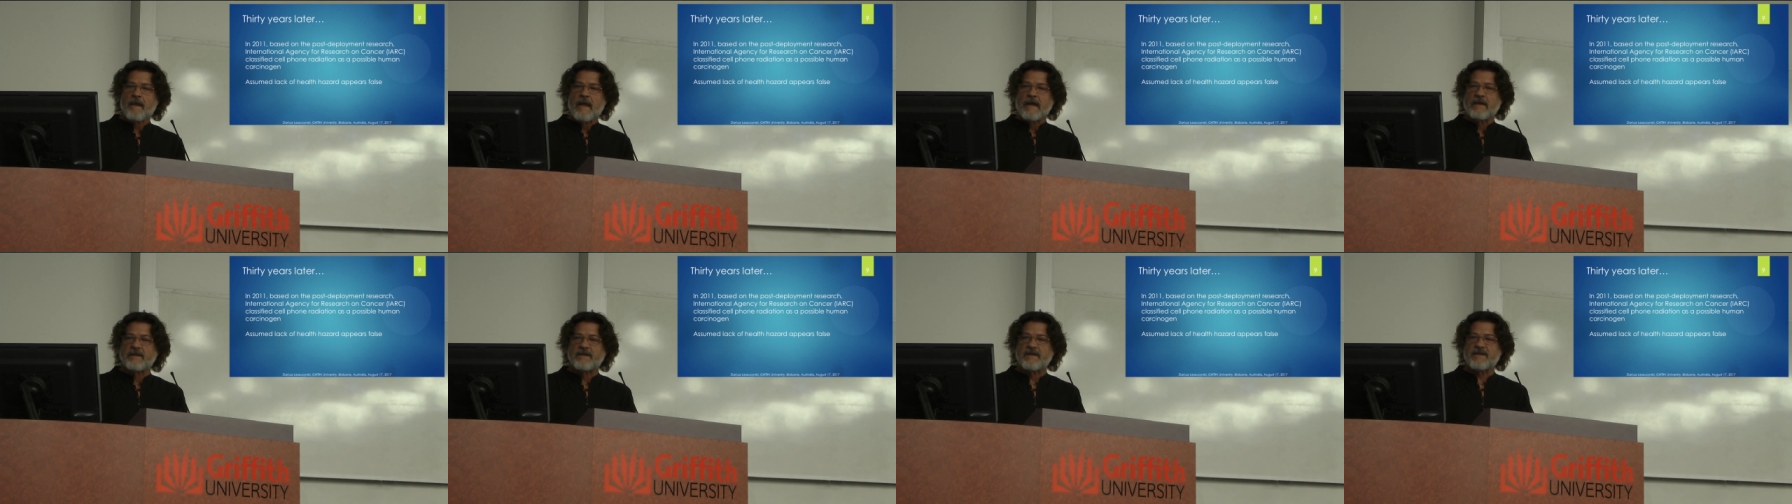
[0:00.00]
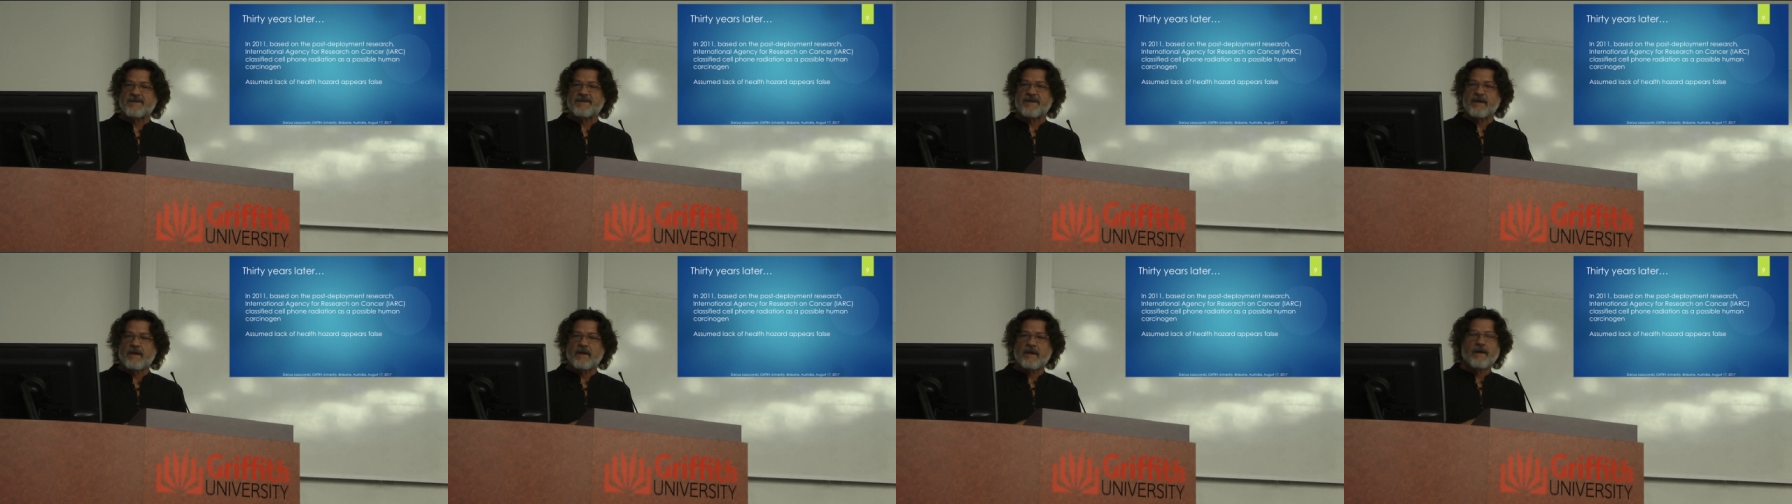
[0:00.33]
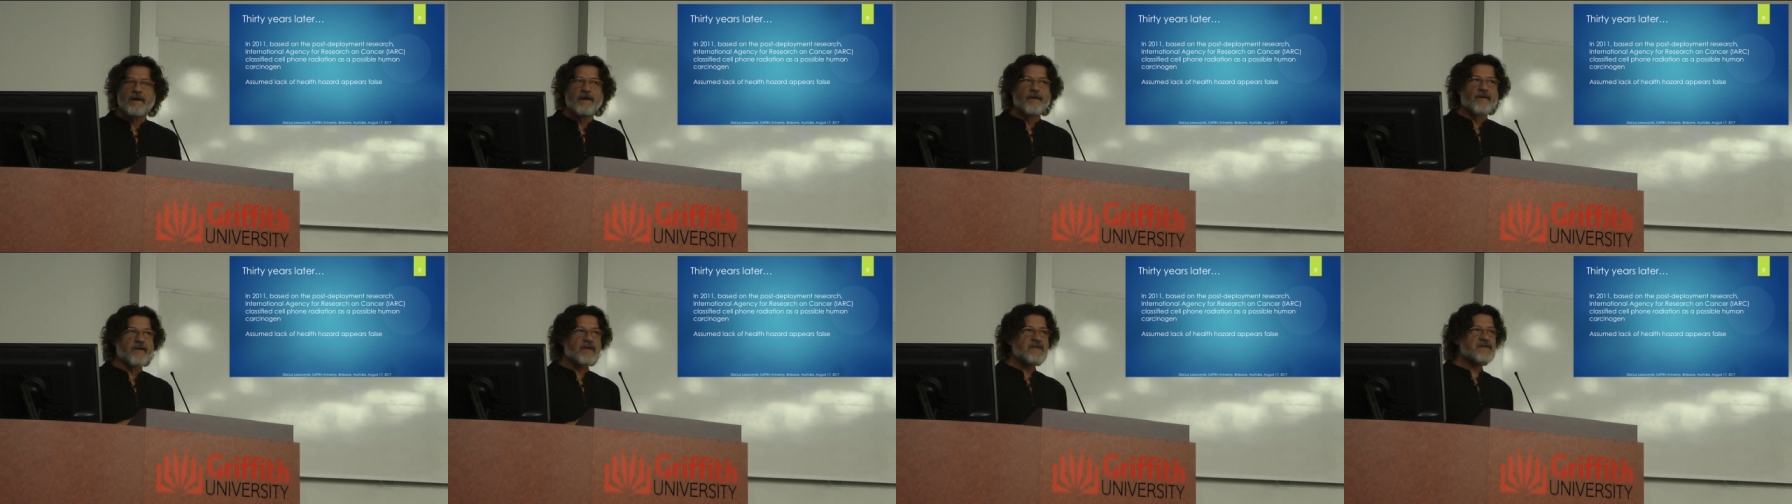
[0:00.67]
This
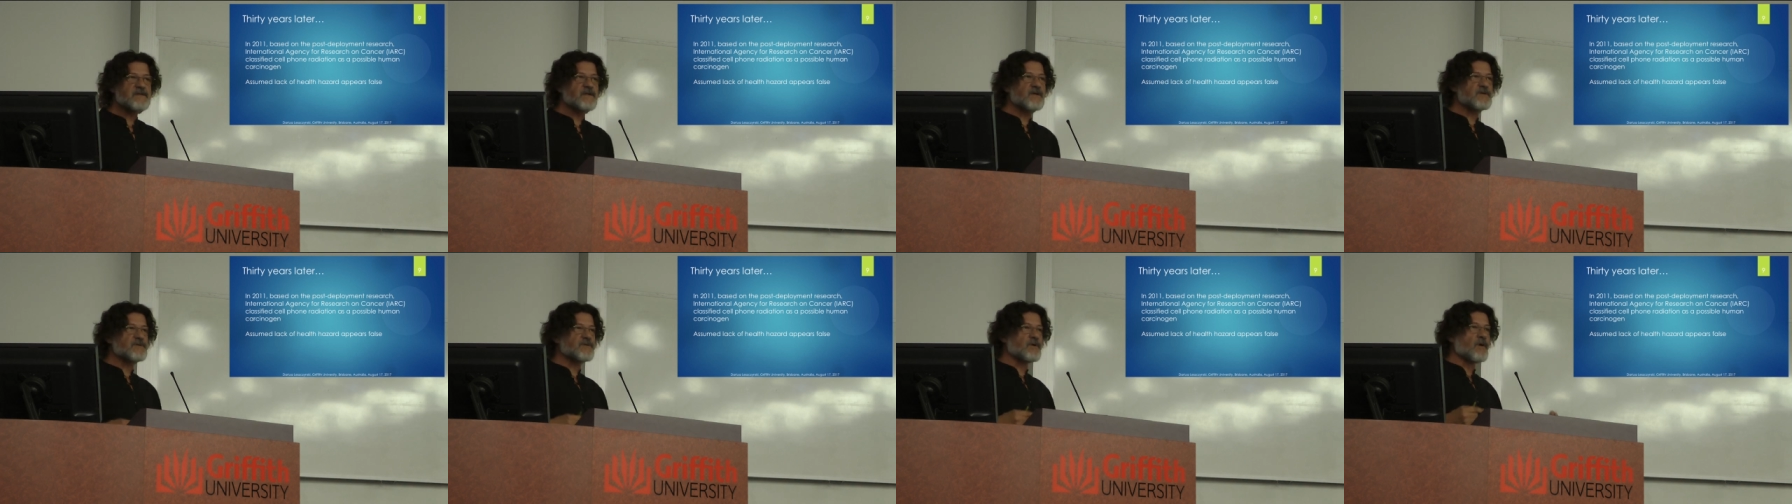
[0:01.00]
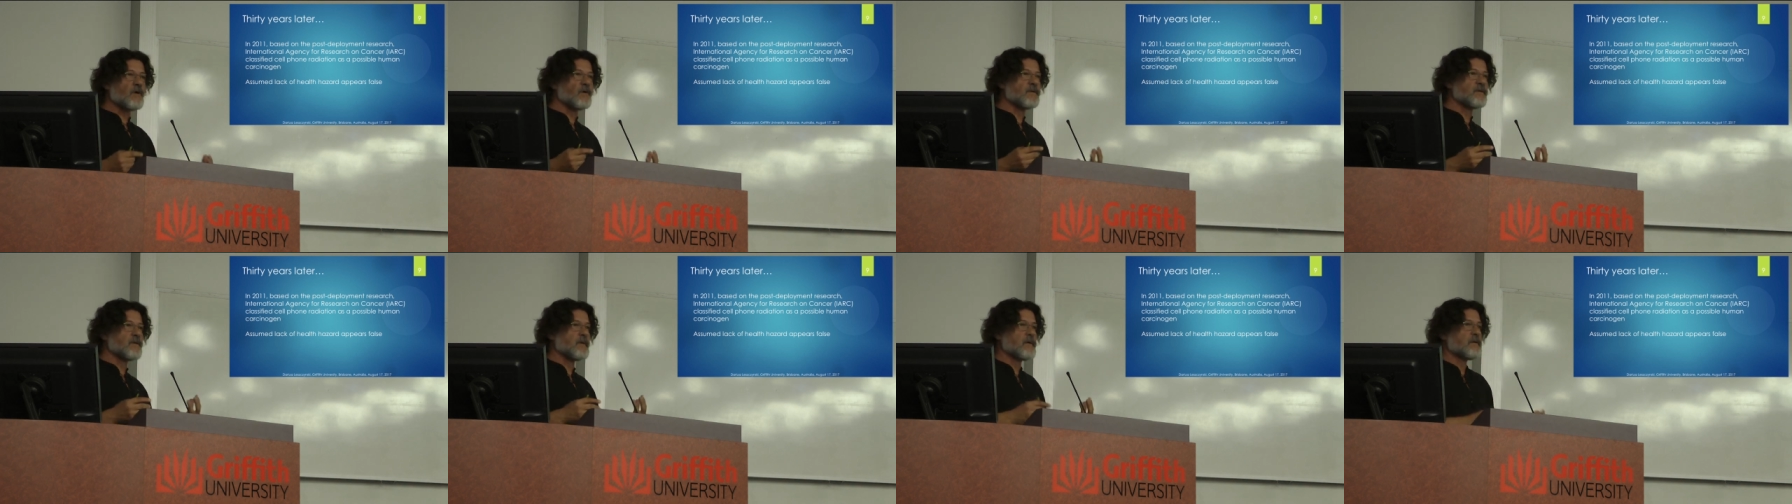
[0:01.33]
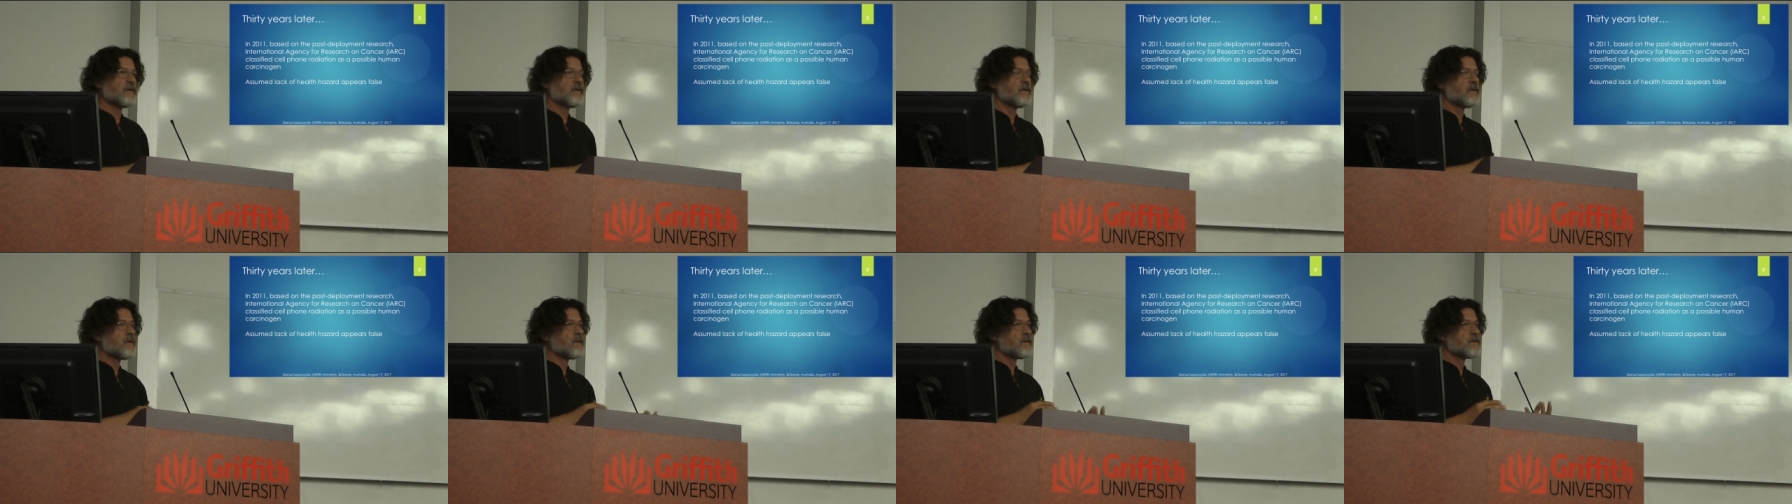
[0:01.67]
research on
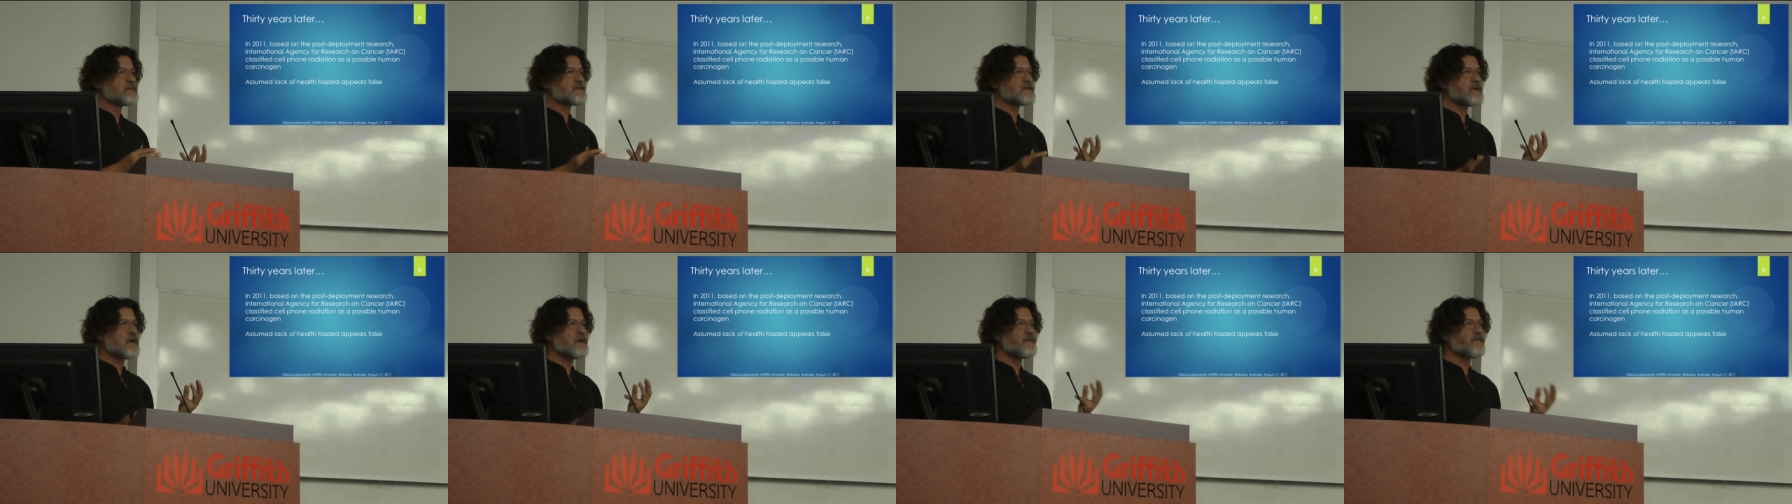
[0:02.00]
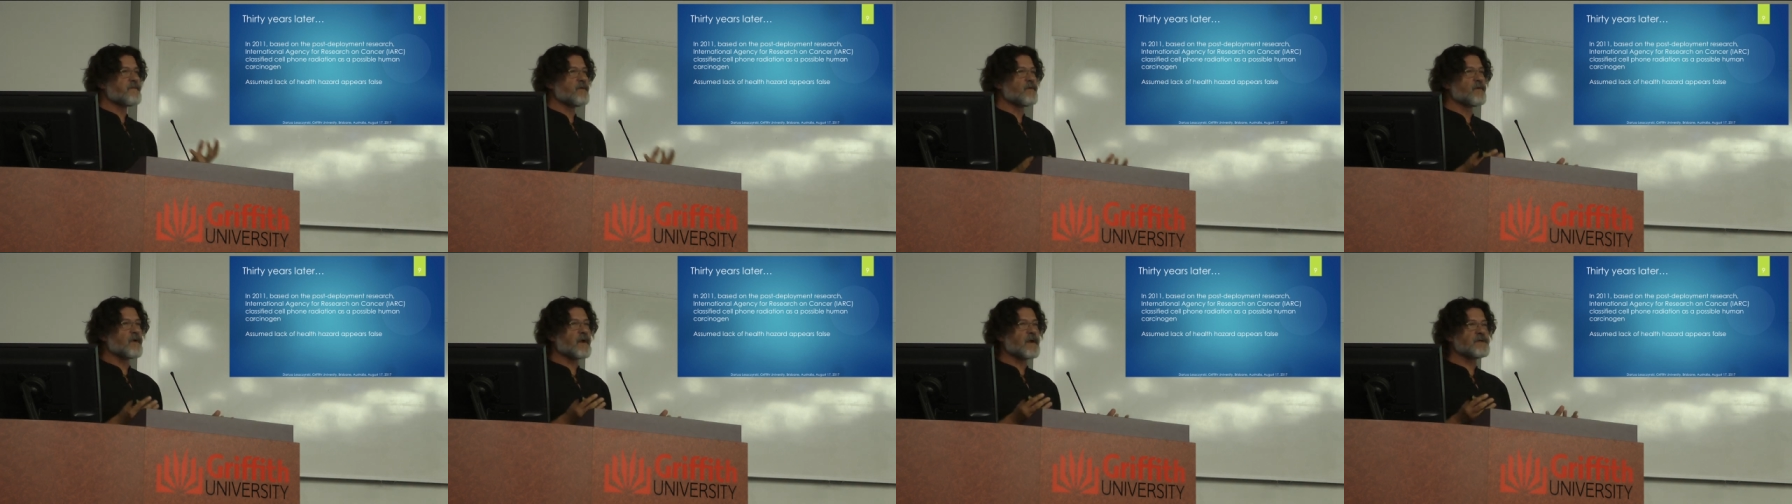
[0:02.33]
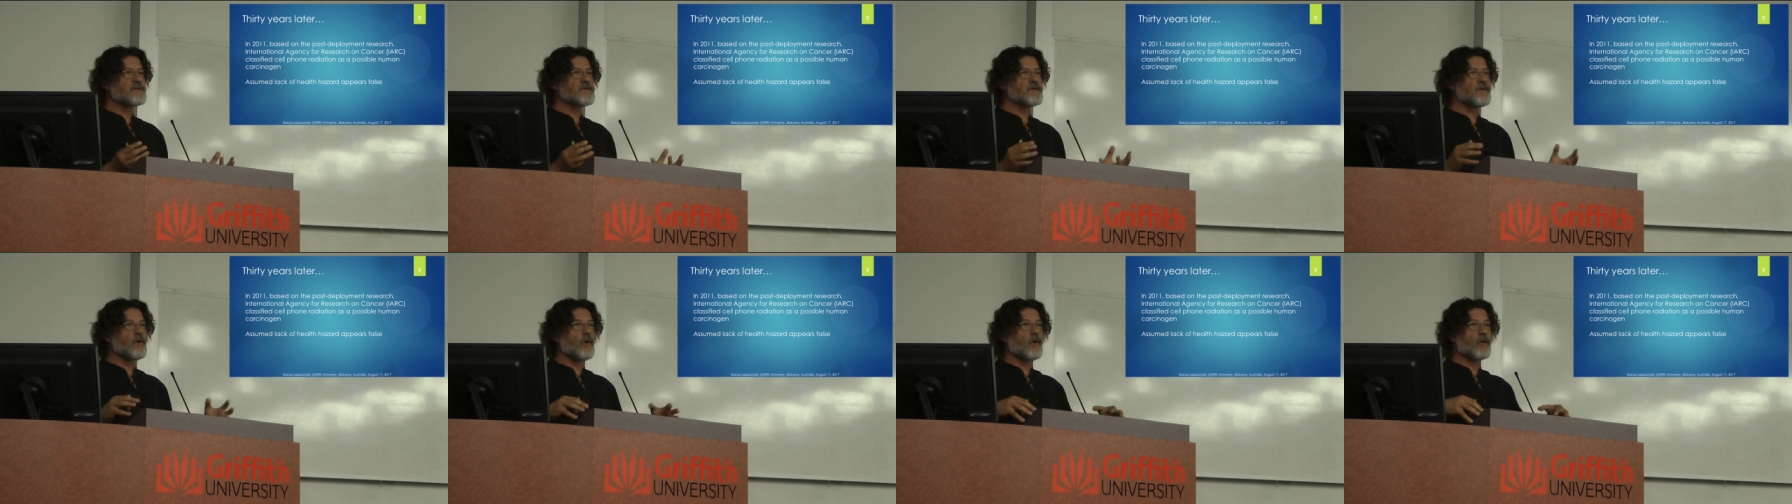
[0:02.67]
cell phone
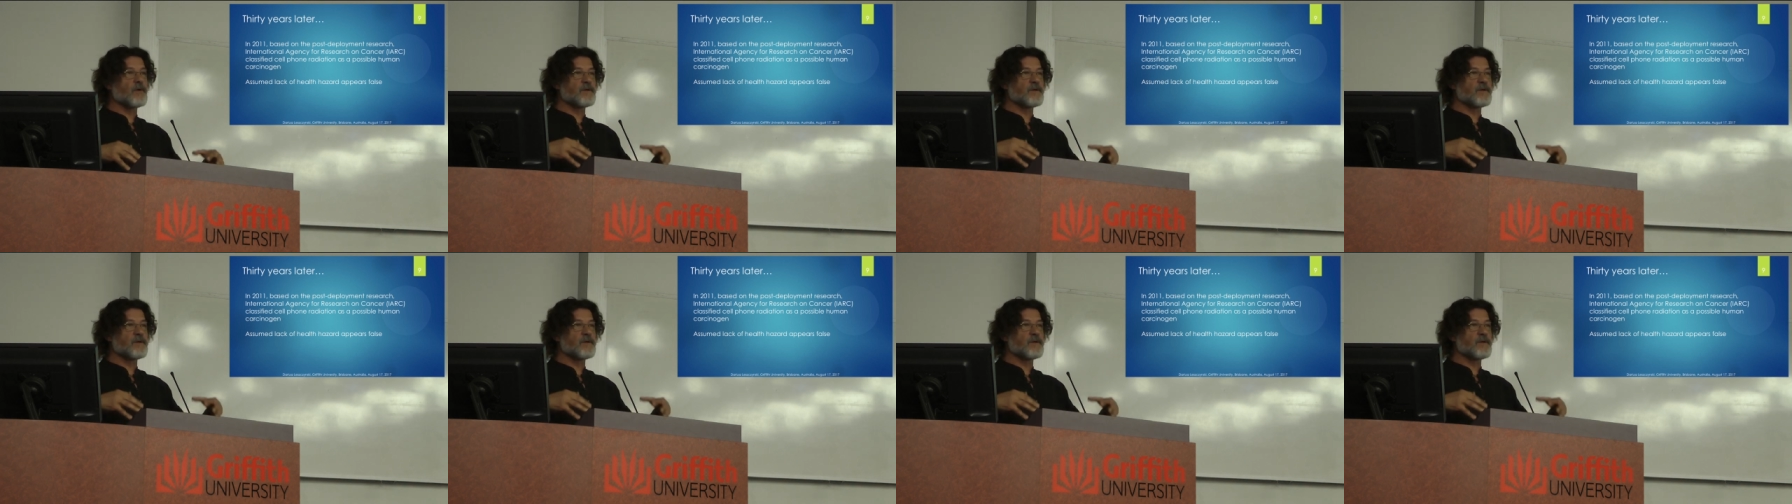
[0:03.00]
radiation or